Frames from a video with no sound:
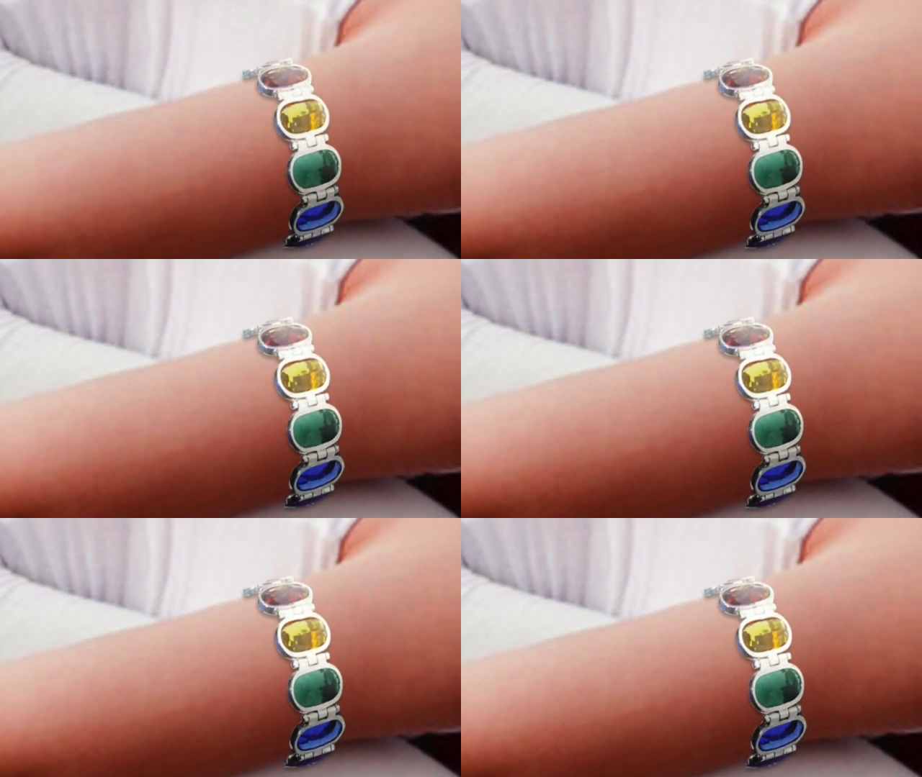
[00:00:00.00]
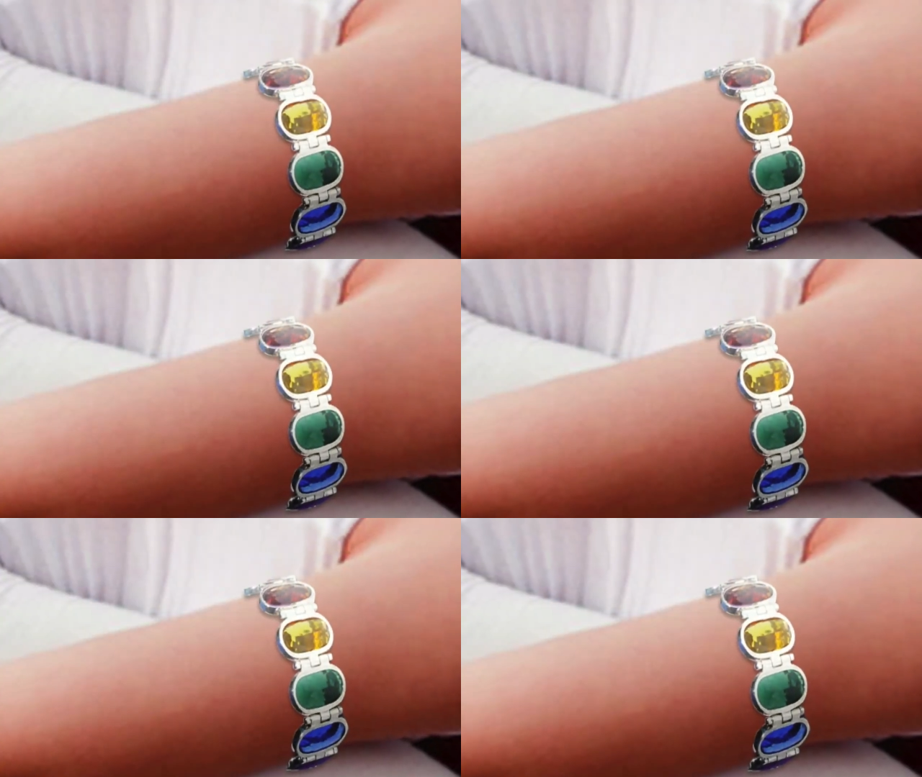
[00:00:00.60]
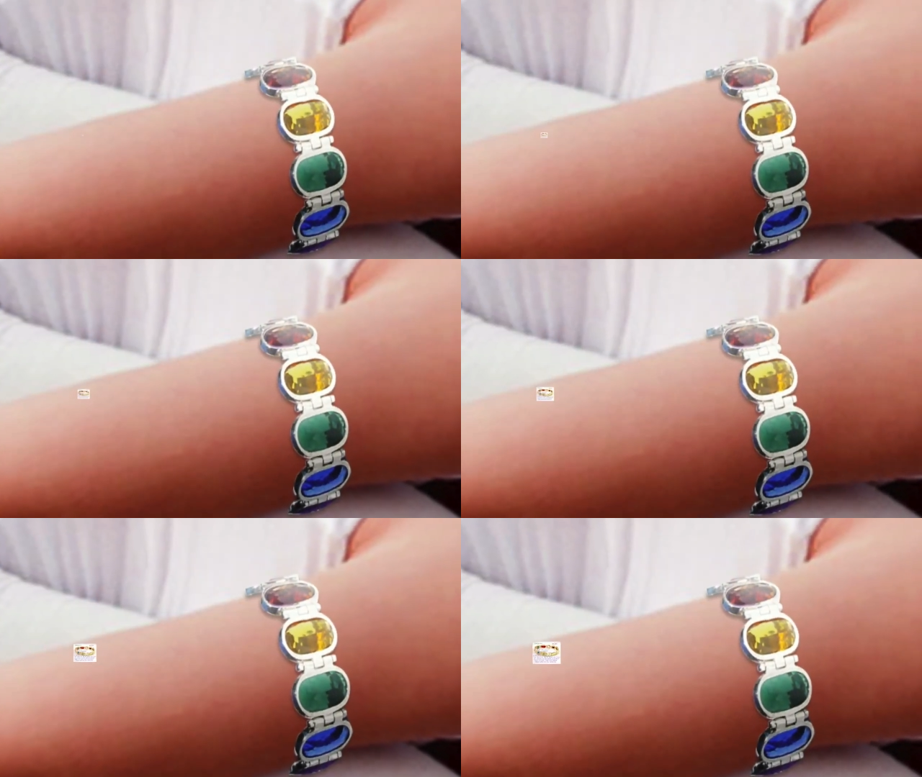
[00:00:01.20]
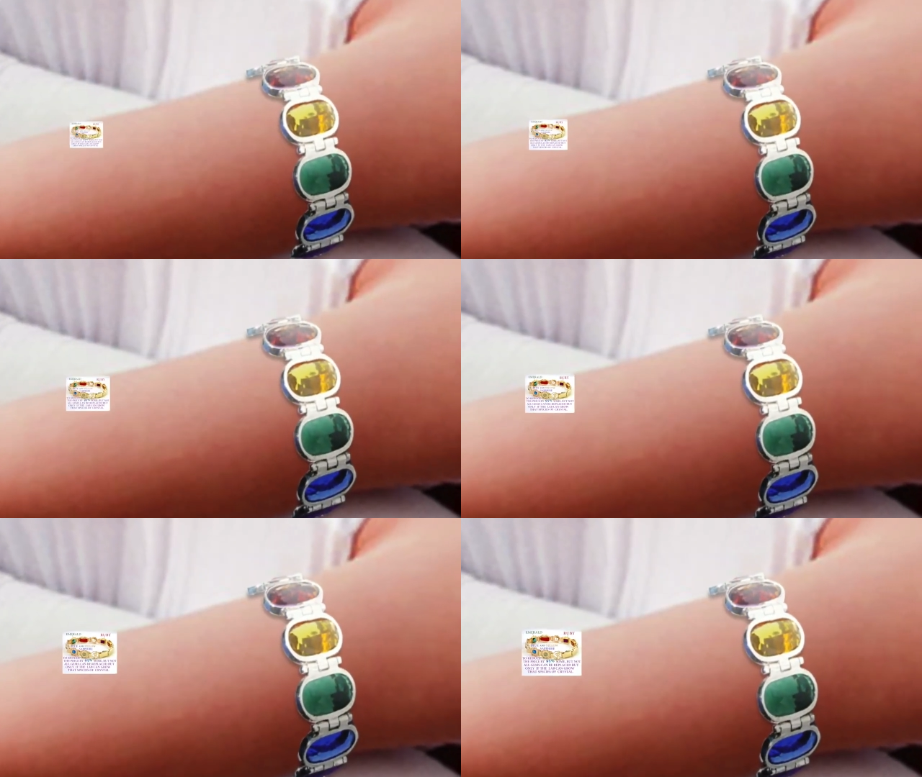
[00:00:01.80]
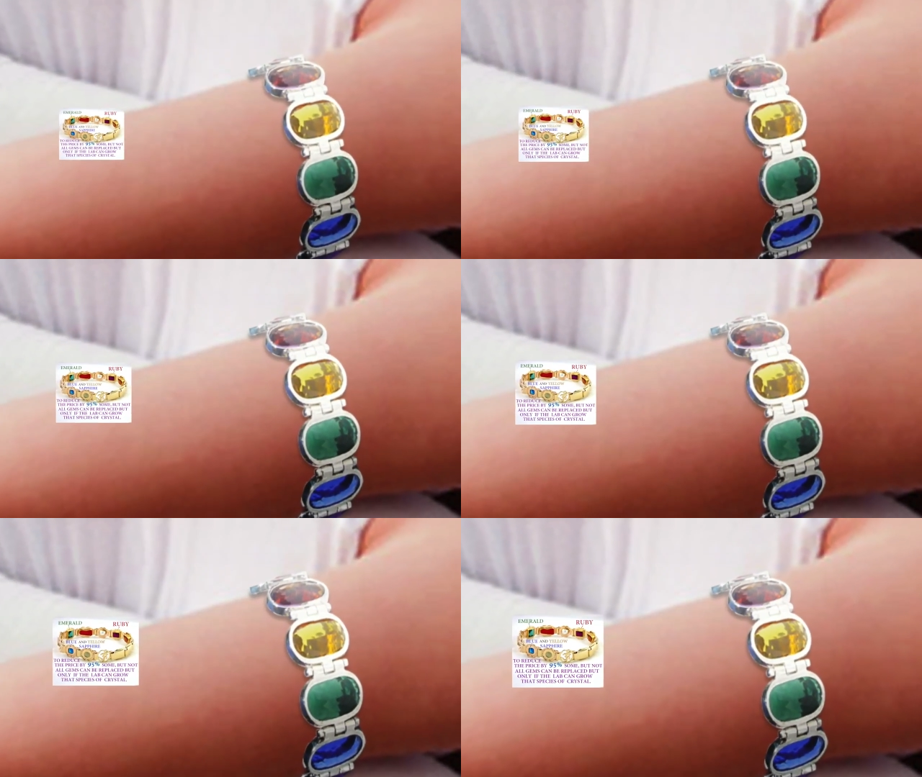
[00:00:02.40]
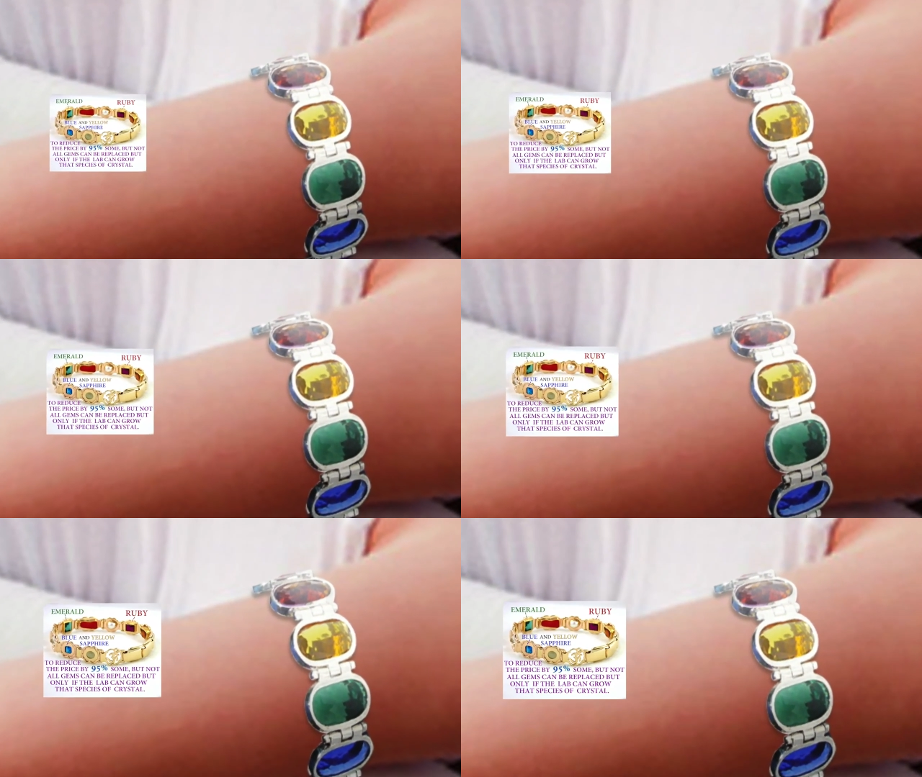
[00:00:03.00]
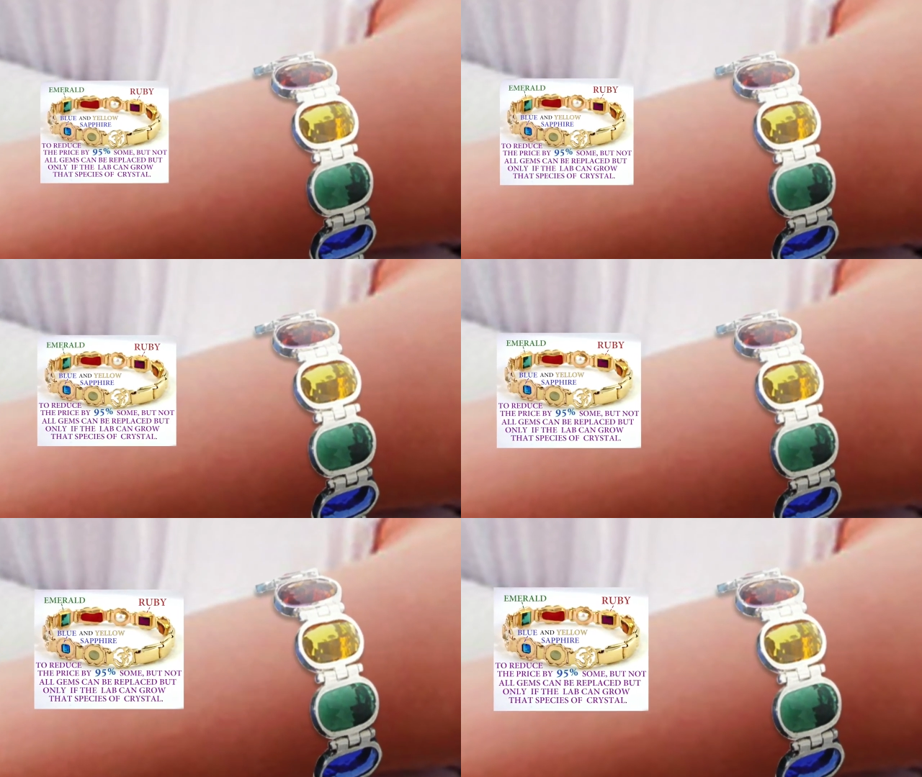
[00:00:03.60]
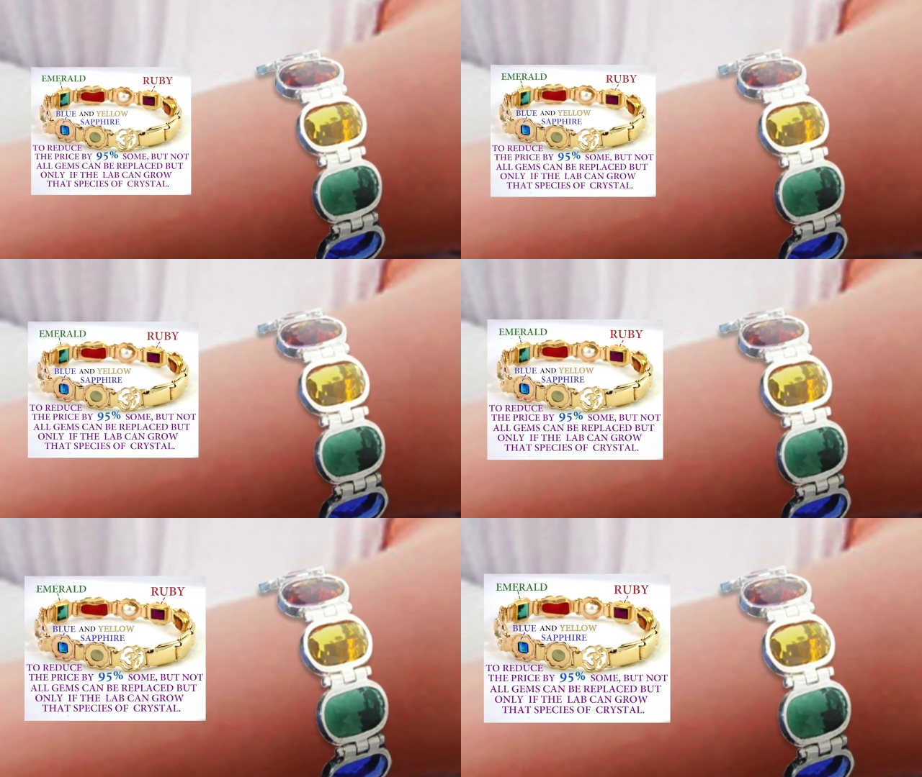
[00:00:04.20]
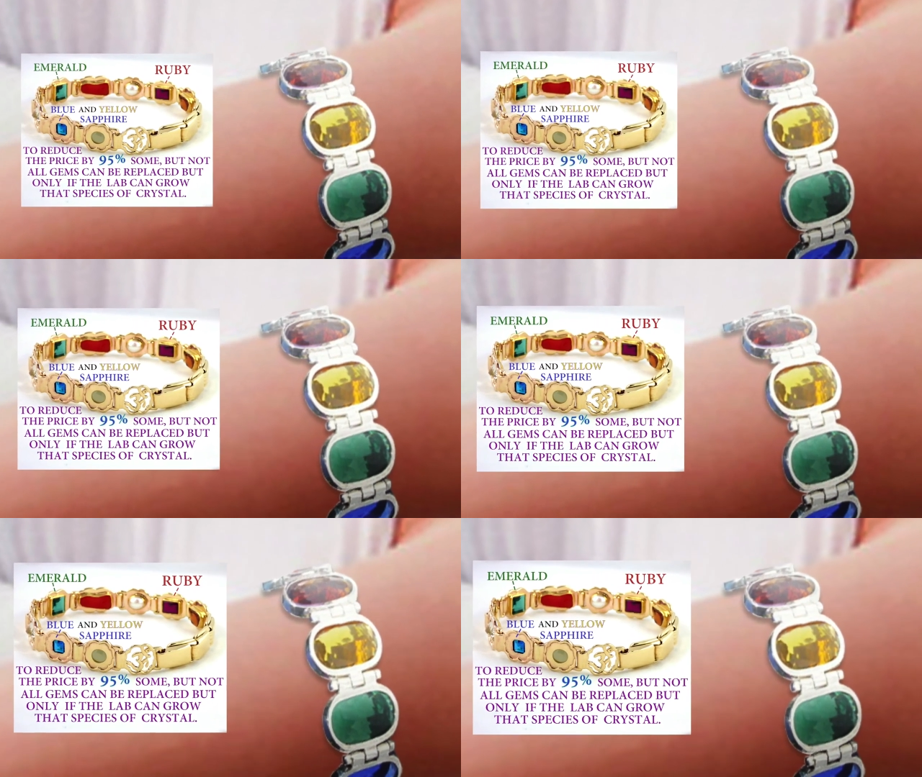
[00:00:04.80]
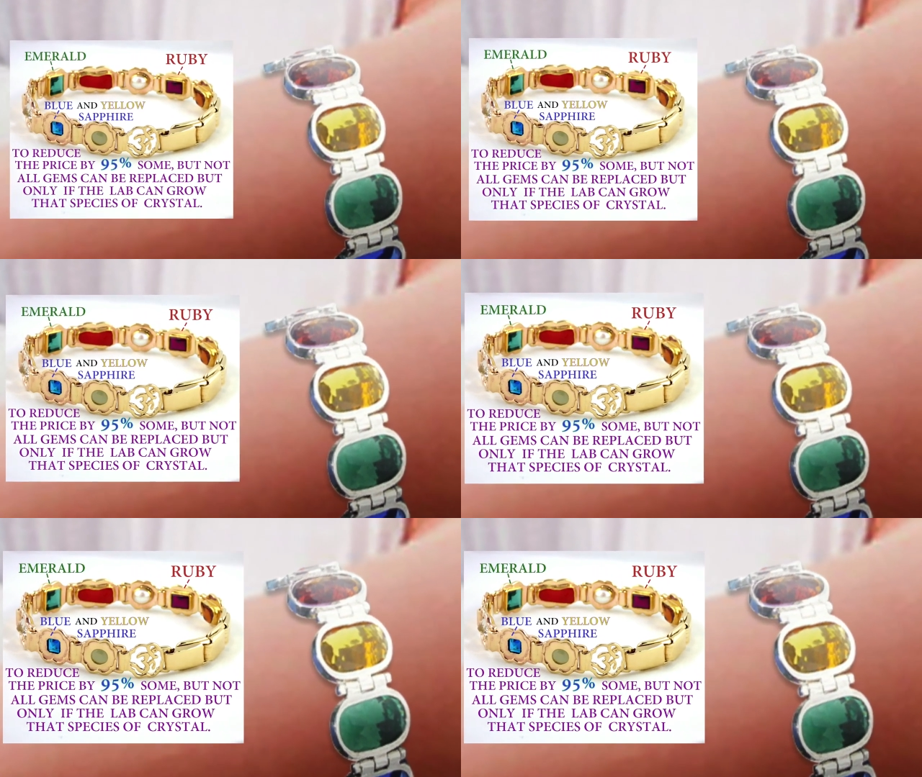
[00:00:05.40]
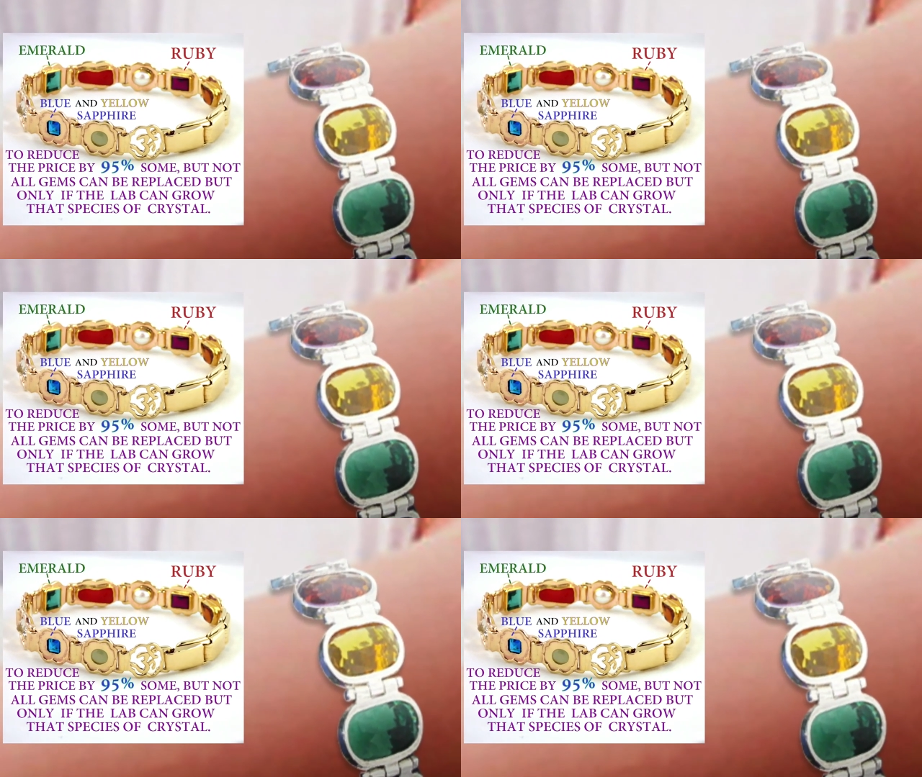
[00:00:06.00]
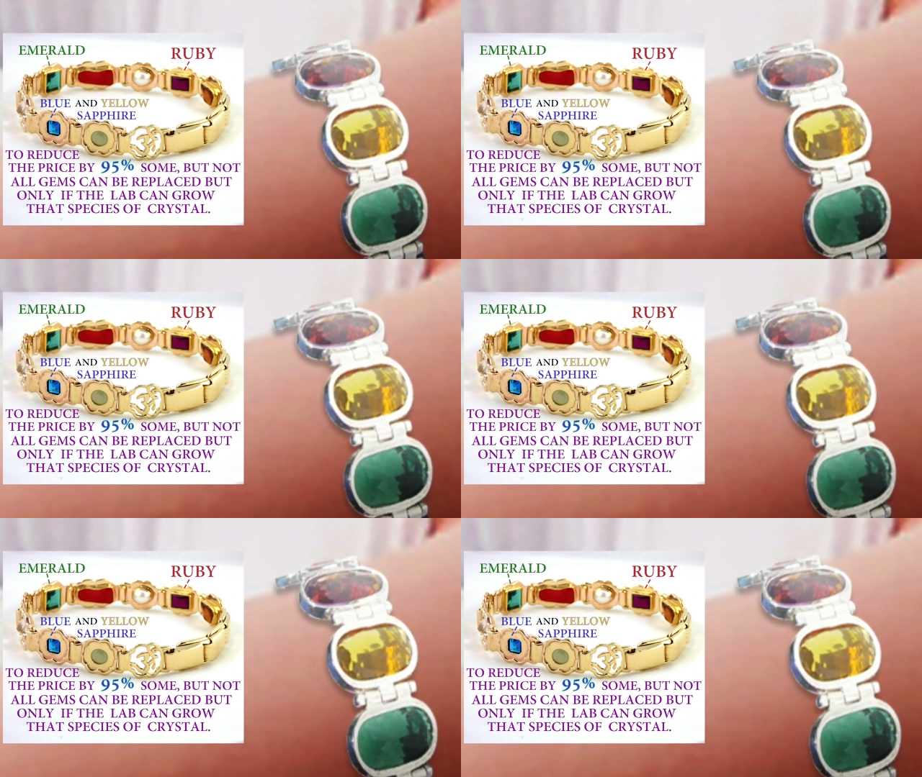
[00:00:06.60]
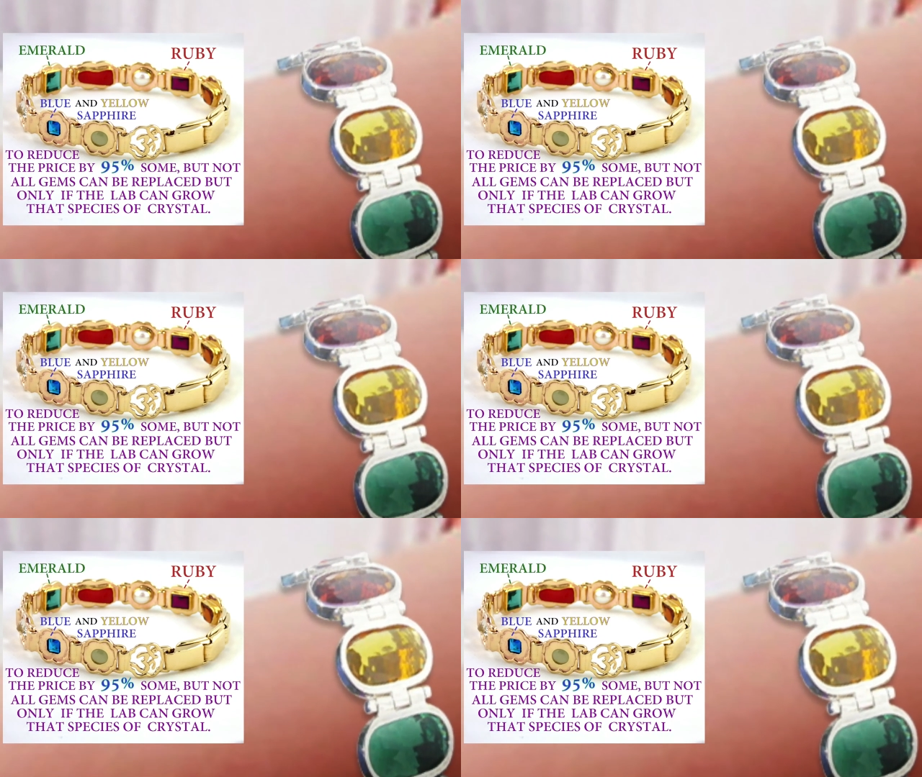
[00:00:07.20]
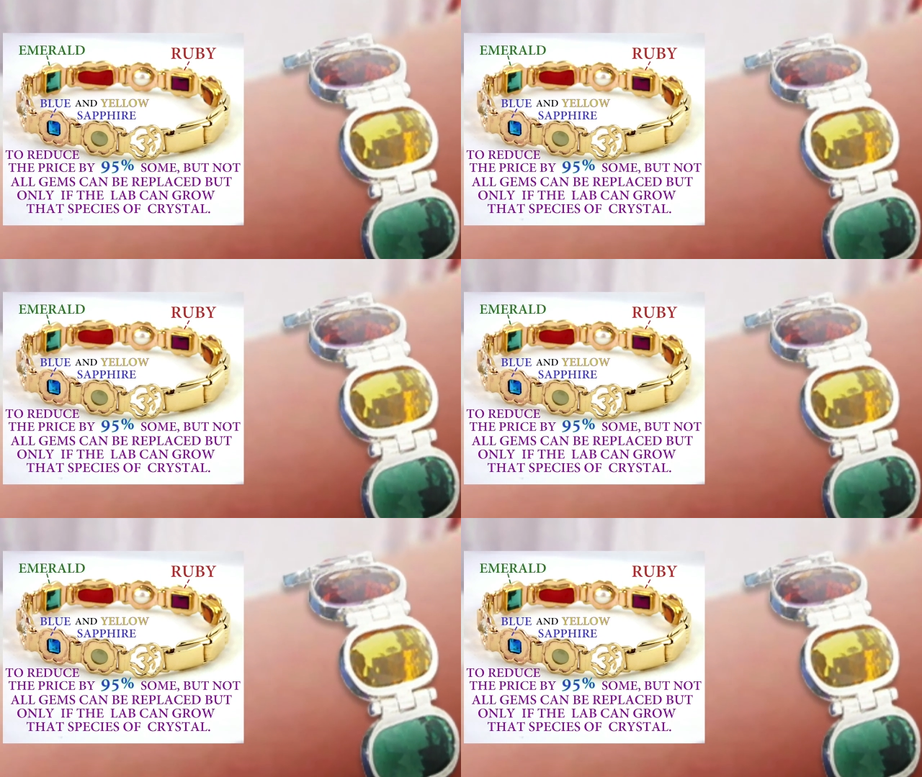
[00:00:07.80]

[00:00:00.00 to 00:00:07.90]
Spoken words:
No face is visible, so there are no lips to read.